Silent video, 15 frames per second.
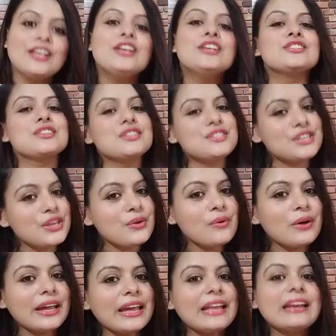So see you
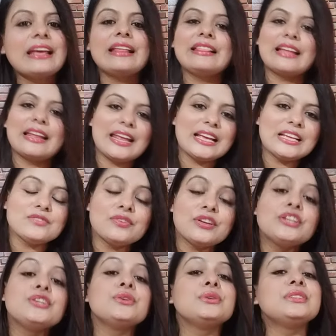again in the next
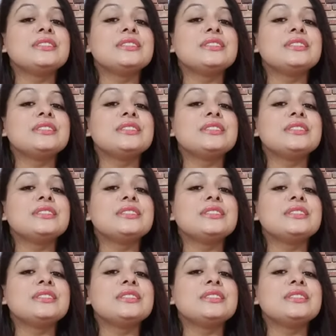video.